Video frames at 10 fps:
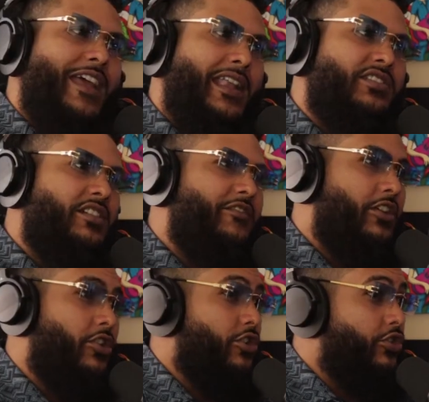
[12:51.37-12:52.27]
advantage of
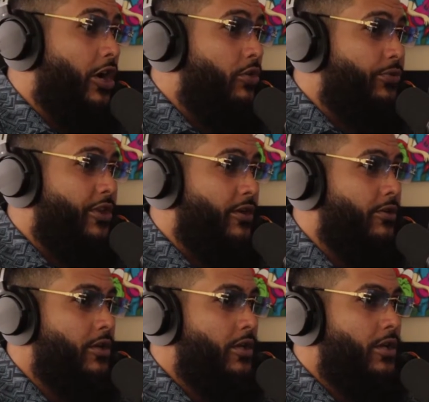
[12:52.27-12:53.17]
it or you don't. Though.
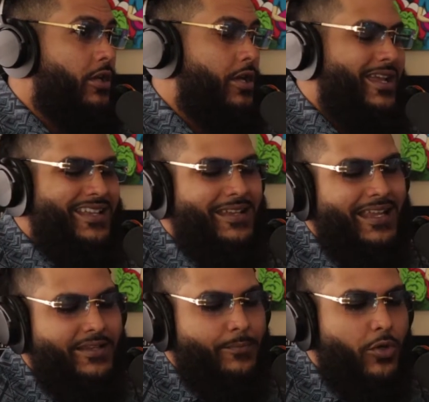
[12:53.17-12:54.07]
Yeah. And
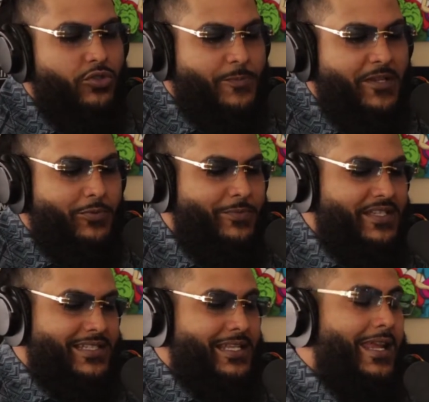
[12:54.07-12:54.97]
nigga, most people
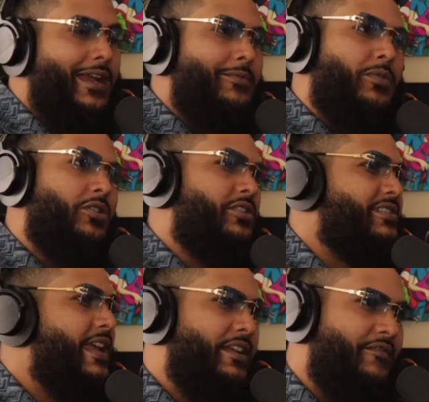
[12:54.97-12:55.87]
be scared, bro, to
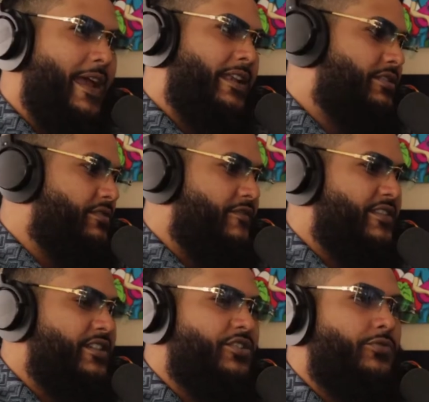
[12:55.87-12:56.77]
take advantage of a
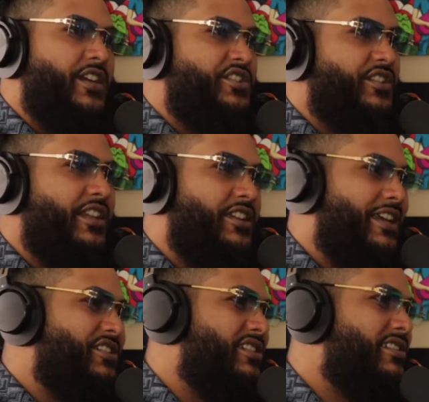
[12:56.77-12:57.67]
situation.
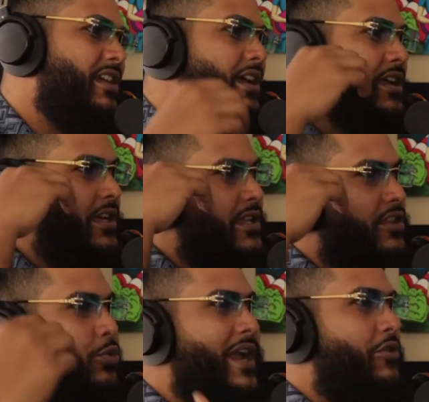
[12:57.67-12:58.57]
That it just
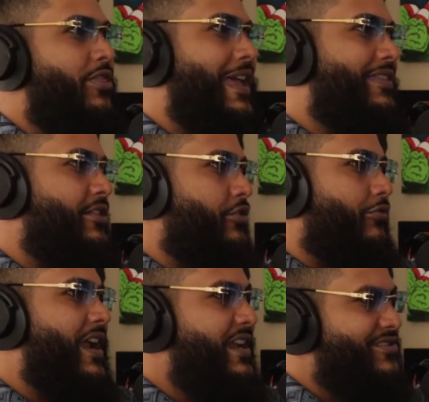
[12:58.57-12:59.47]
the way that they're
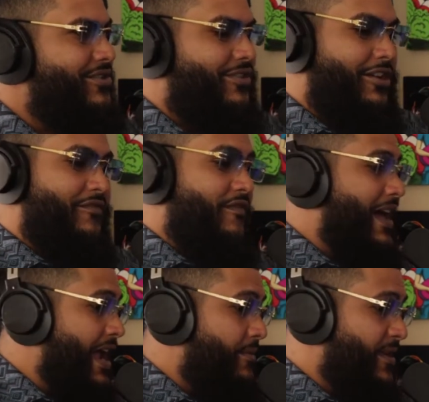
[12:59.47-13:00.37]
raised or their
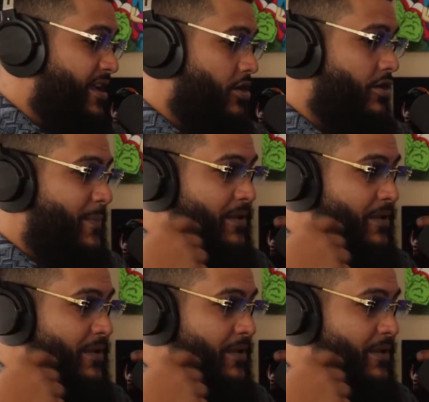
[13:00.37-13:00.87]
environment or